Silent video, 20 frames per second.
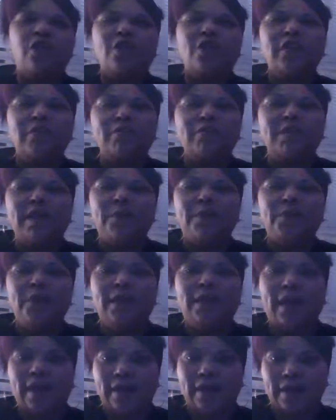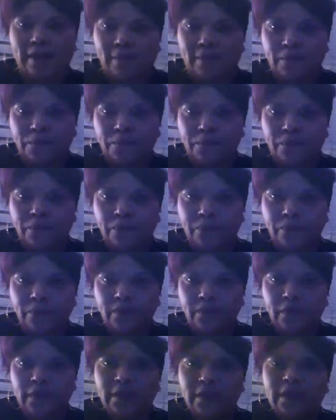it's manipulated.
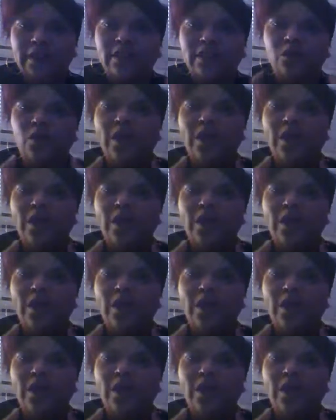This is what